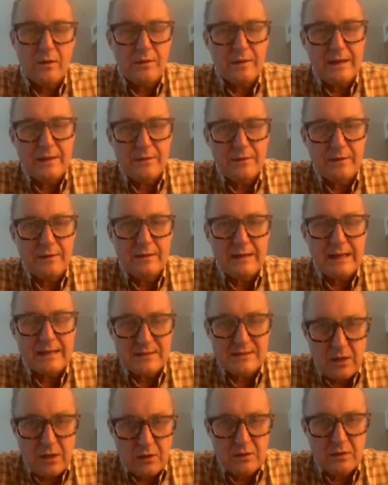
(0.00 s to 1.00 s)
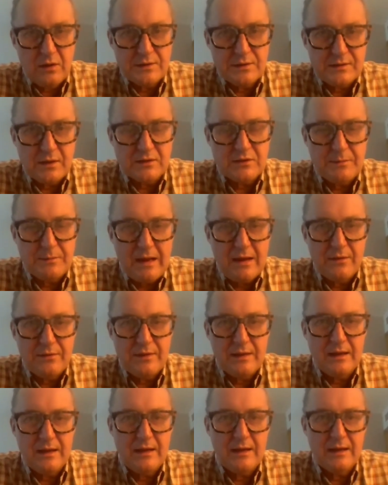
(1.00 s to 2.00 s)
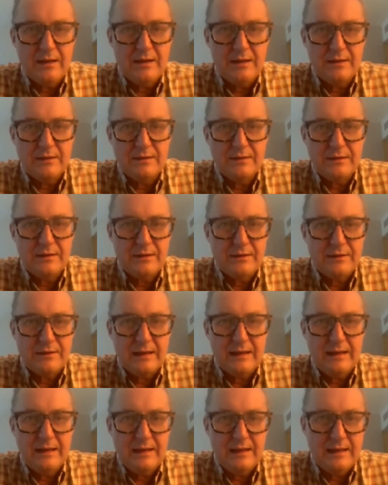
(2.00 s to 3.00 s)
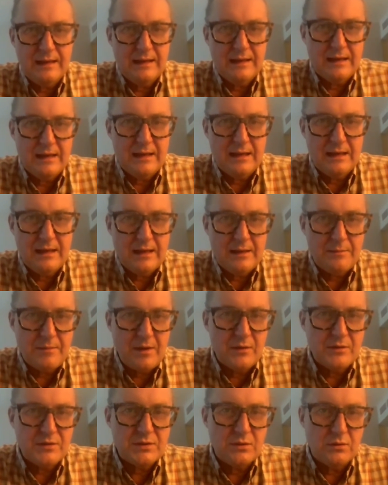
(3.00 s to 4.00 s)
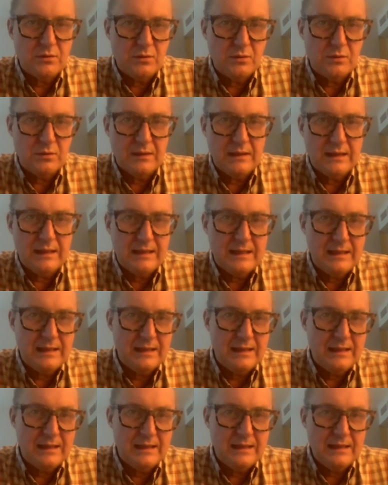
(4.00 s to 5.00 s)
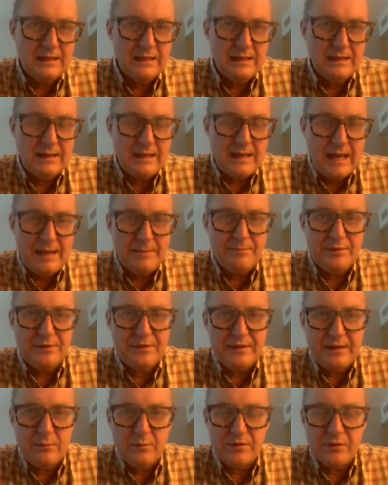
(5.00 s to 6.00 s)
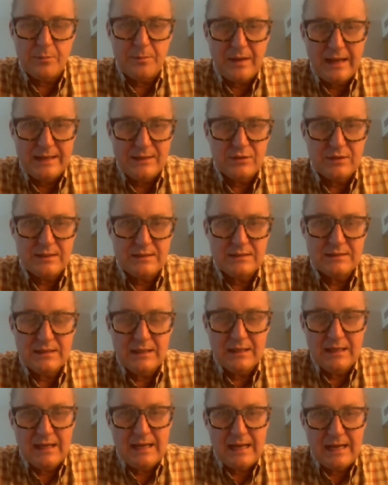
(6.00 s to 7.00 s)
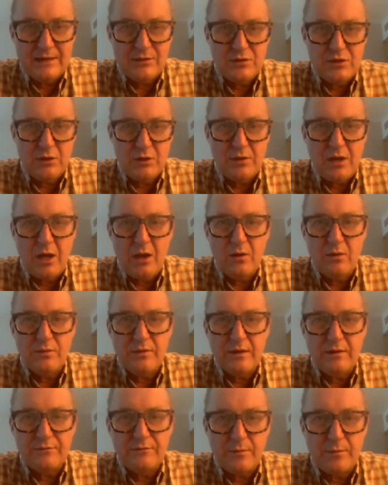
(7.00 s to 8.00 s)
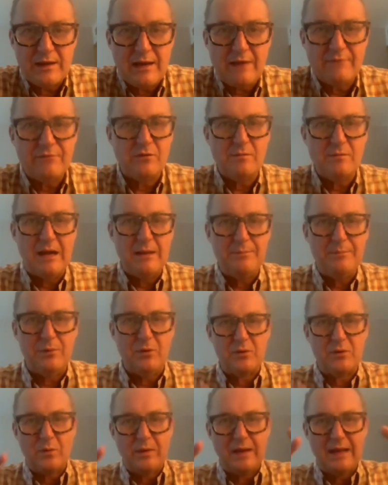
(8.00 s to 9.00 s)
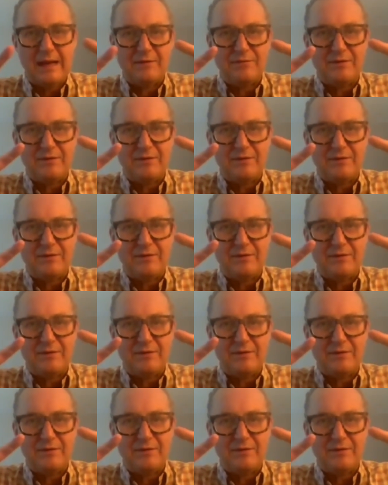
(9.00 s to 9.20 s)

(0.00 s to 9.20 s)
that, let's start start about the the uh, emotional uh, empathy with the patient. And as you know, that from the cover of my book, we have